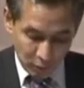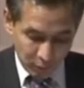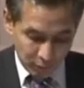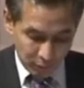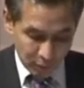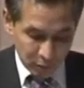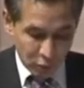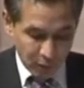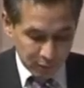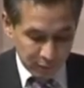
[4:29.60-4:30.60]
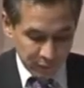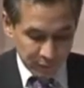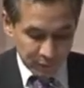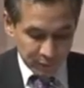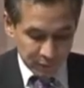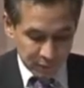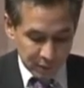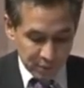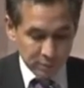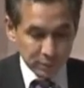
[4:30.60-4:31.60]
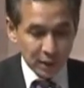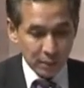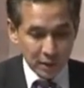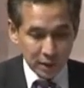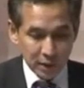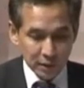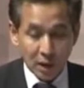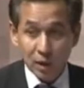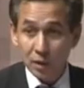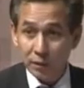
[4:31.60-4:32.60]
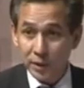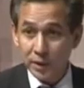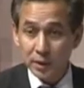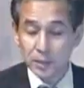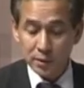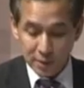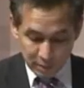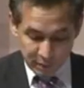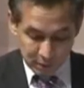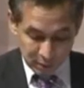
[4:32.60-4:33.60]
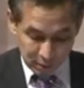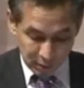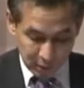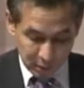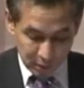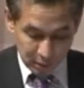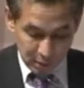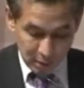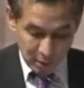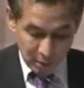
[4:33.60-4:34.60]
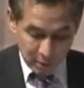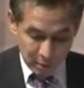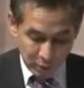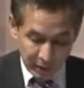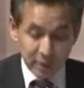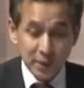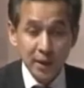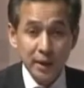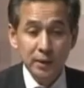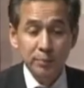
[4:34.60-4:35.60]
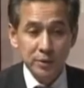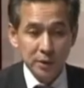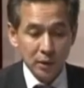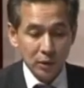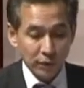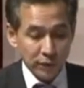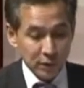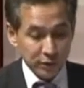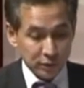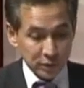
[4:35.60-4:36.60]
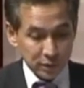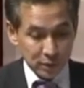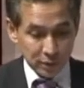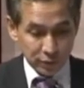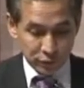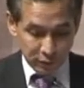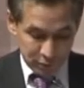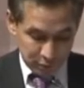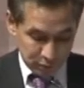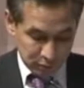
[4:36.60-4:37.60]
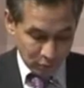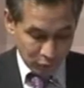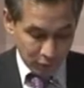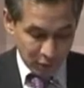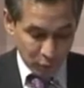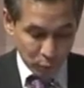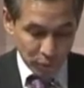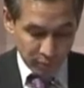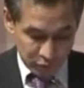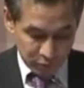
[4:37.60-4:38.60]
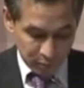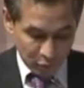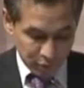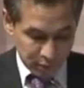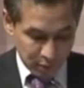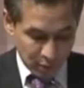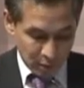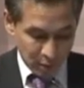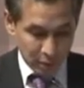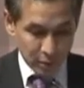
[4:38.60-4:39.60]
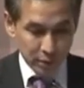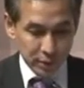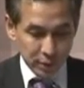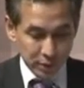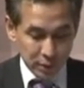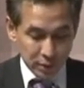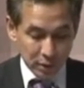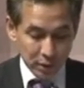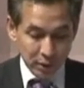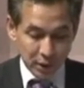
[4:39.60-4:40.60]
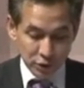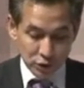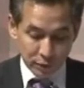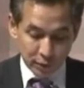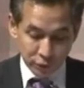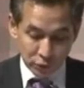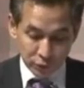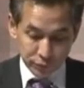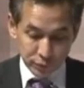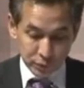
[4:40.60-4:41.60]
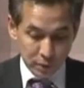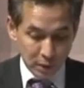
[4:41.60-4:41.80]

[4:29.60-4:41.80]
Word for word: of uh, collective investment schemes and mandates are already Islamic. And about 89% of the listed uh, securities on our nation boards are, uh, are Sharia stocks